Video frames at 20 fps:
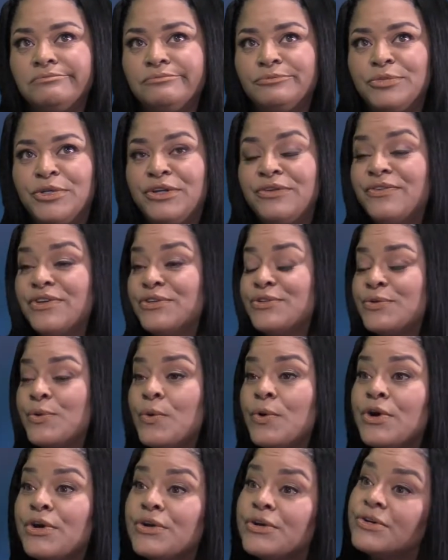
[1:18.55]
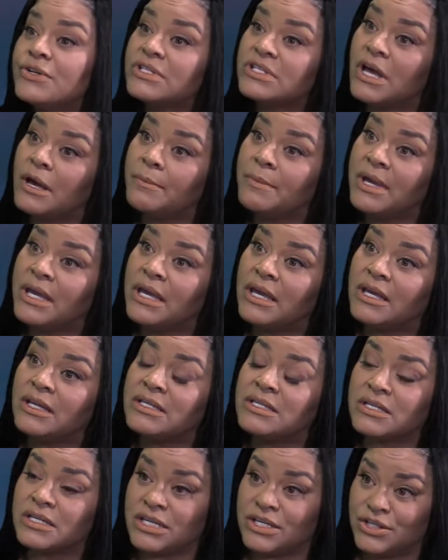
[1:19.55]
previous coroners coming in
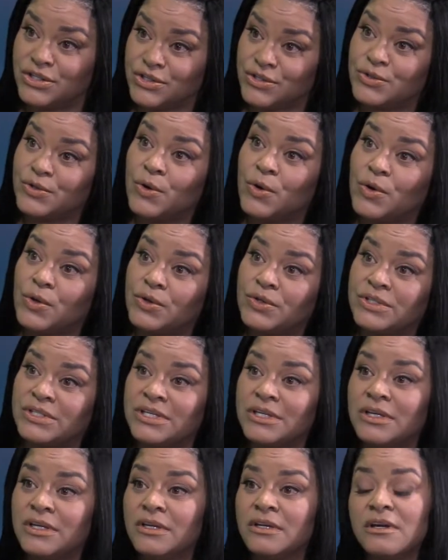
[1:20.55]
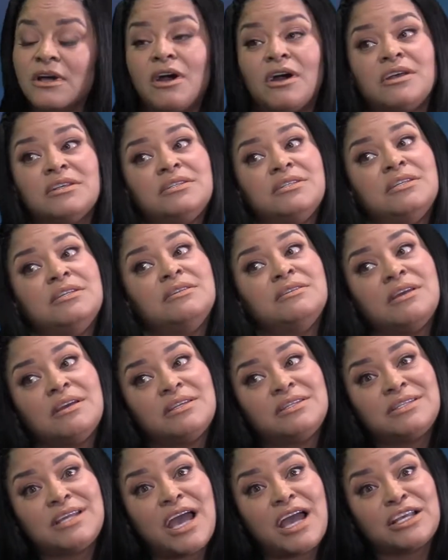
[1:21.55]
to consult, costing
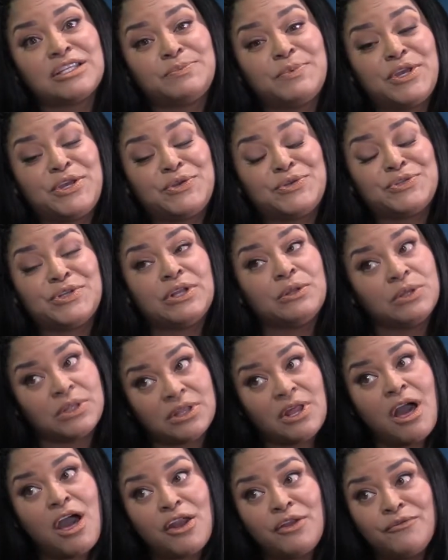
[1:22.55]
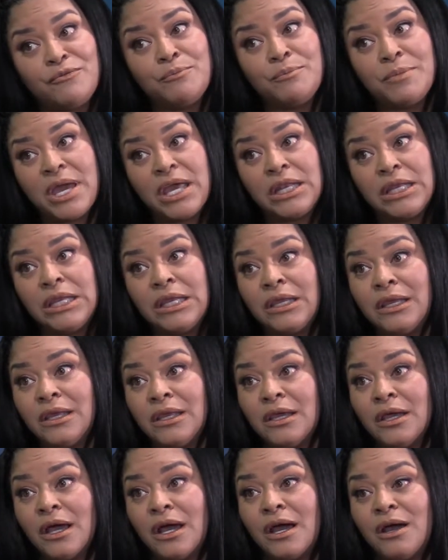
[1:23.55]
us taxpayers a lot of money
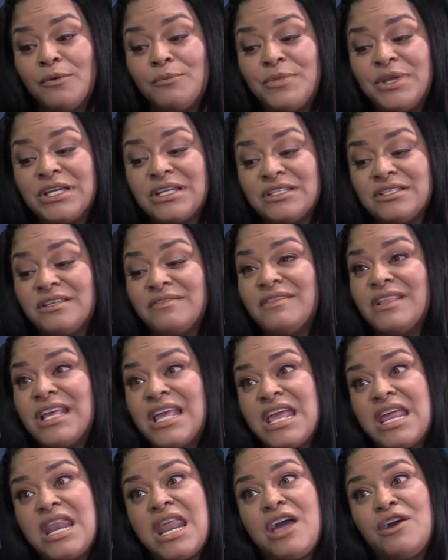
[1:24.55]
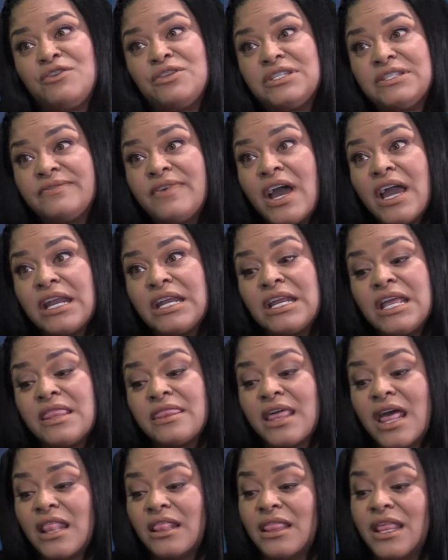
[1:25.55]
because of the in-house fighting
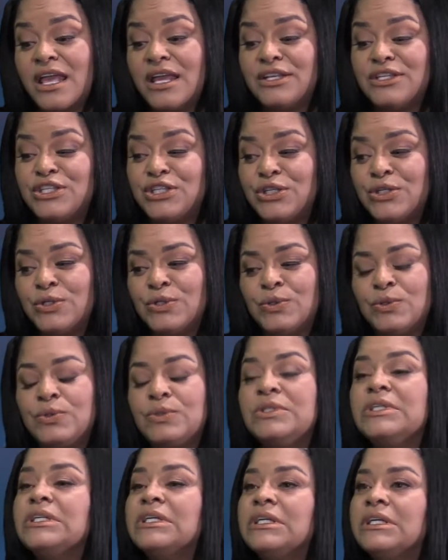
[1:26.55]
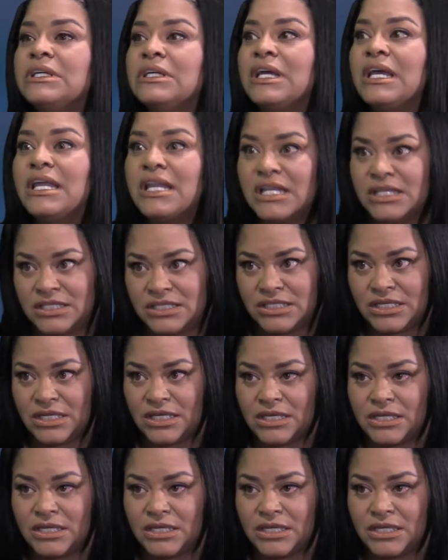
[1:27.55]
that led to an incident.